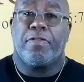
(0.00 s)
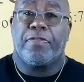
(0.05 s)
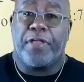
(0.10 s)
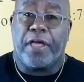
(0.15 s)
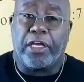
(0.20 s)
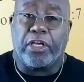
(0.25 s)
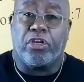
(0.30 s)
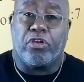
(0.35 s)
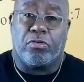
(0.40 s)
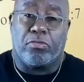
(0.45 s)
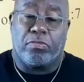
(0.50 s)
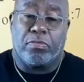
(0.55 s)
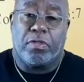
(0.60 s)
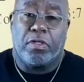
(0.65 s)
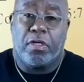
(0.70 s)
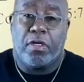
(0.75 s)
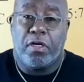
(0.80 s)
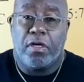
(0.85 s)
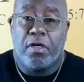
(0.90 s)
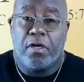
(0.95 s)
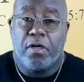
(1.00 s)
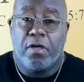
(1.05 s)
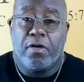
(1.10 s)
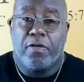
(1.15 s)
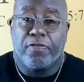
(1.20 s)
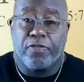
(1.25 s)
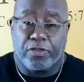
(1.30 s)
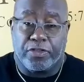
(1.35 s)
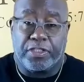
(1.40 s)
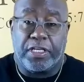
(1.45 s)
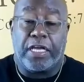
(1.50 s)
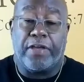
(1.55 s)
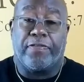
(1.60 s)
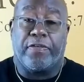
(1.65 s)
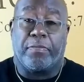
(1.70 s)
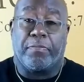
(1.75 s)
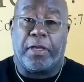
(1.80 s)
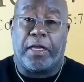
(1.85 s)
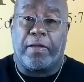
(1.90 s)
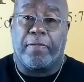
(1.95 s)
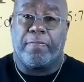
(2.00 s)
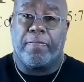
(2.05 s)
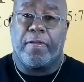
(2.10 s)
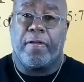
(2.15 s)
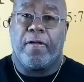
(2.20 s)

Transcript: thank you for saving me.